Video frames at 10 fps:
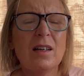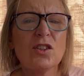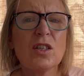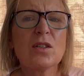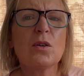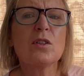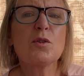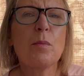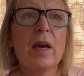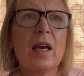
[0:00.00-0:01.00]
she's going
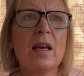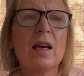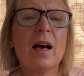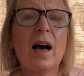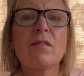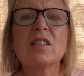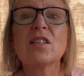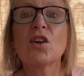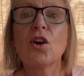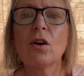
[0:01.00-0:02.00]
to be, have a
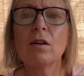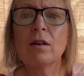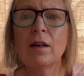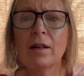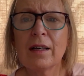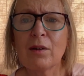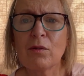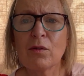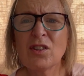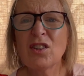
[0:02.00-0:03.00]
secure
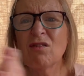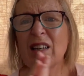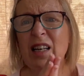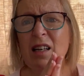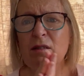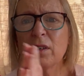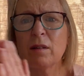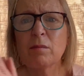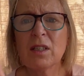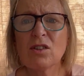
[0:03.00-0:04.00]
life. She doesn't really love
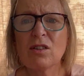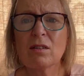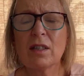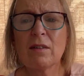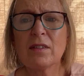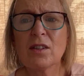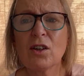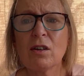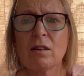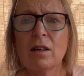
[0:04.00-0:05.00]
him, but she's going to have a
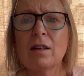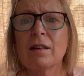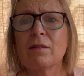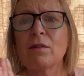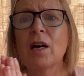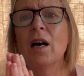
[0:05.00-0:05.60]
secure life.